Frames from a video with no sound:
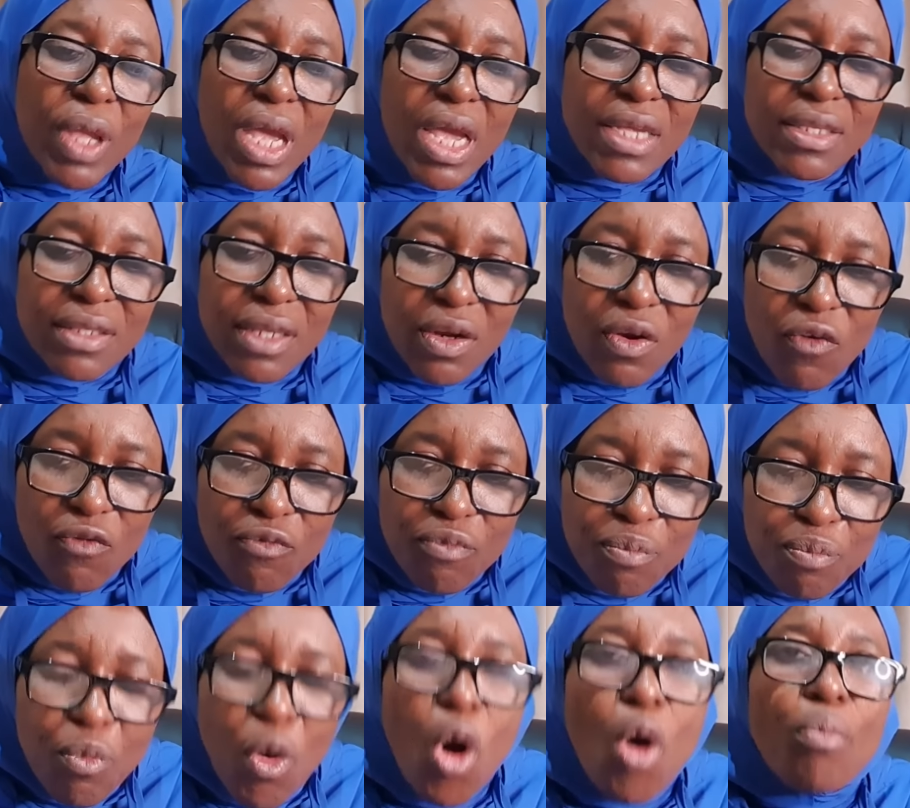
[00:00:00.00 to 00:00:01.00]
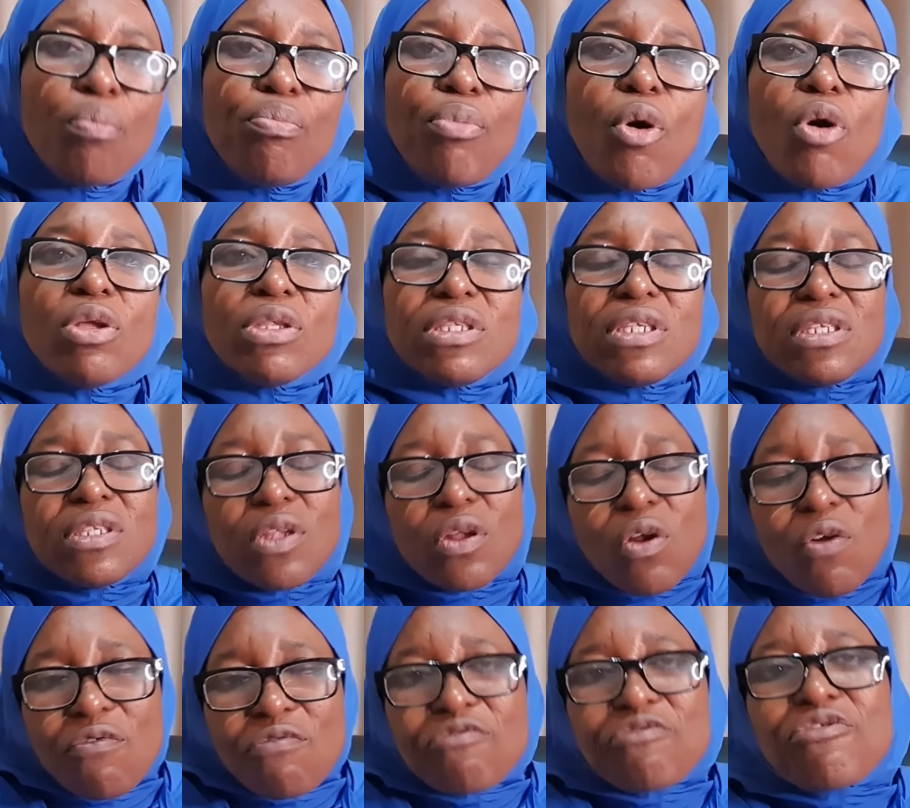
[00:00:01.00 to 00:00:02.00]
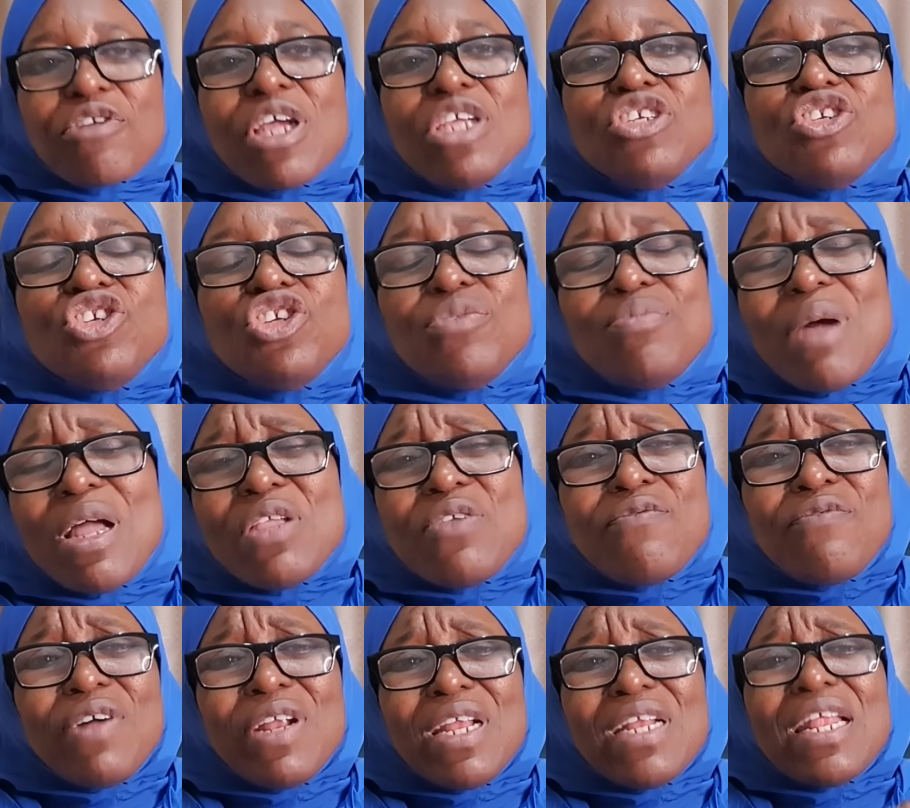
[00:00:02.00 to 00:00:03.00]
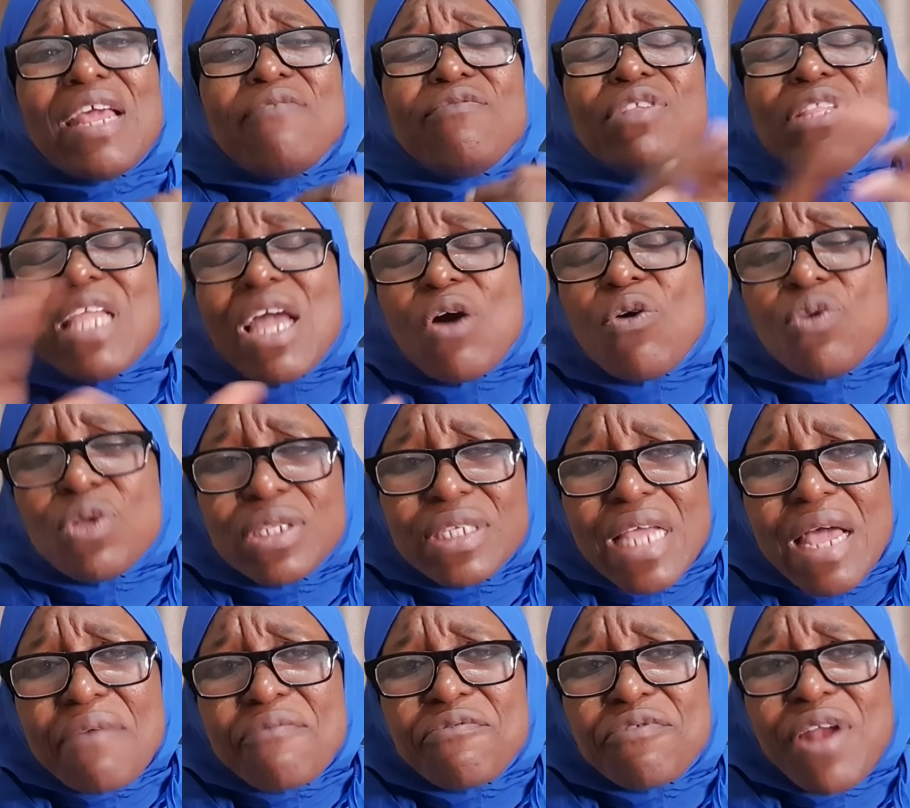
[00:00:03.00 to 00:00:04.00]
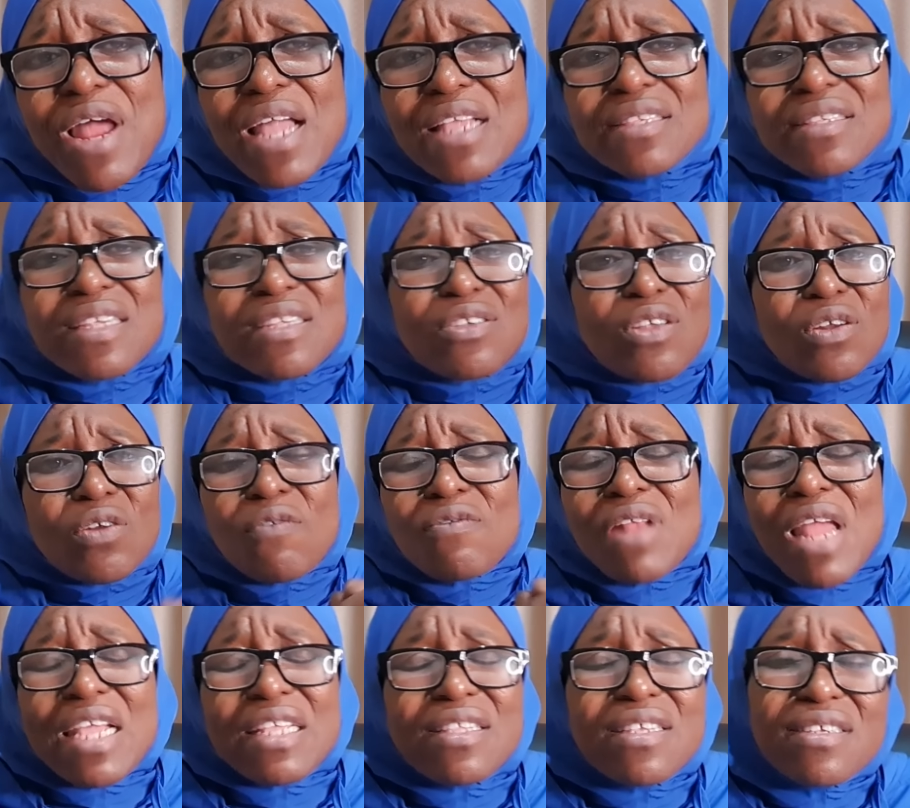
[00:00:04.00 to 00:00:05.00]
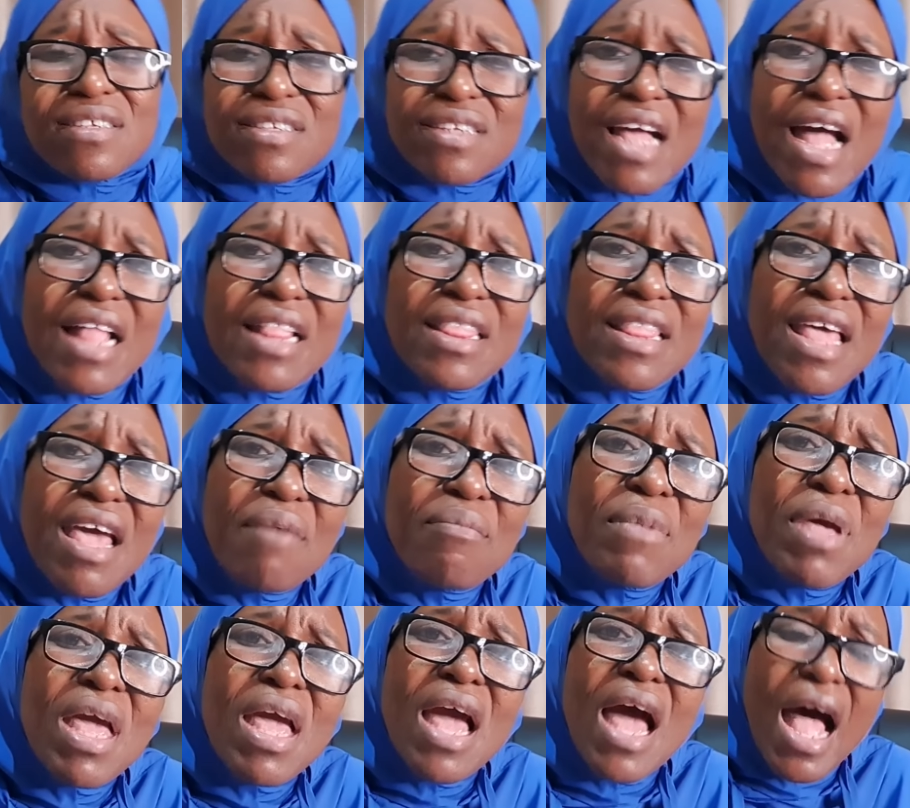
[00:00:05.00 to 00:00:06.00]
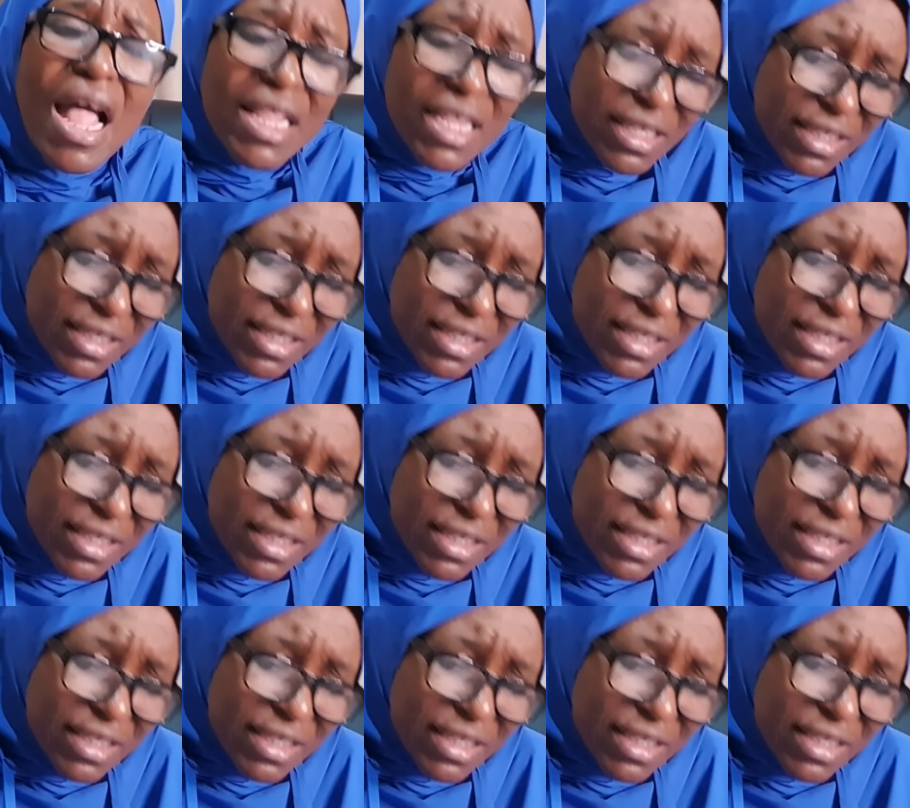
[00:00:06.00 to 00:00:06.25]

instead of more bonds instead of friendship and you find out that even their old time friends they sort of like discard them and